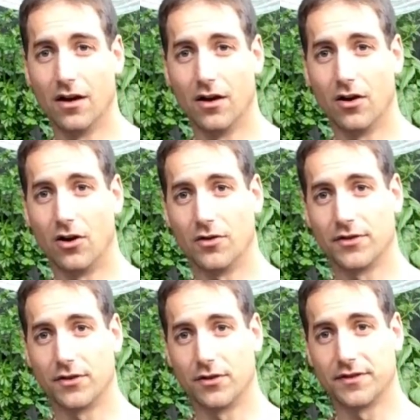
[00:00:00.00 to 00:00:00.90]
uh,
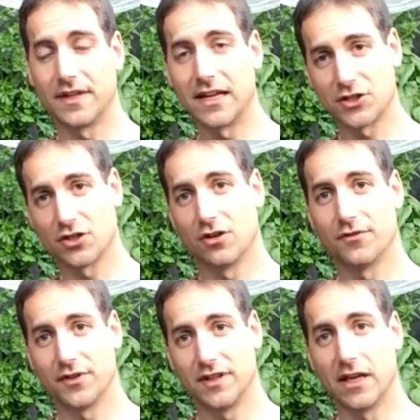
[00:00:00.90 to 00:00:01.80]
on the
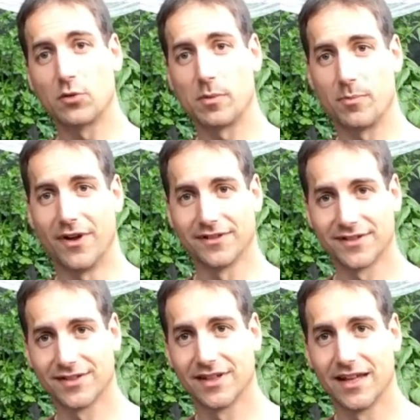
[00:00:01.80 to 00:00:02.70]
selection of the
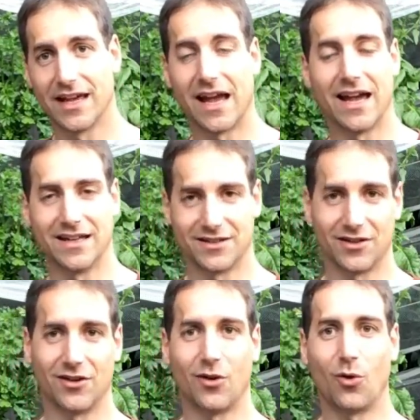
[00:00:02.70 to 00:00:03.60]
equipment
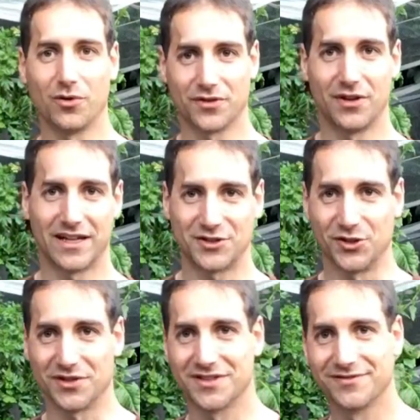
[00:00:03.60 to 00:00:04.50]
and other
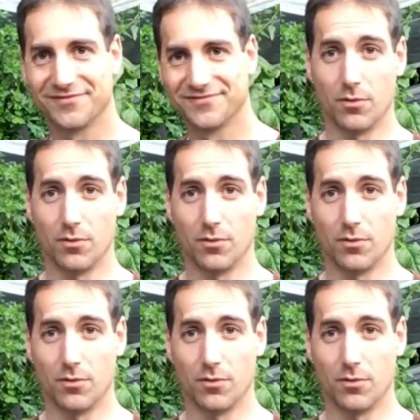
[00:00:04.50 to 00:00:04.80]
lectures.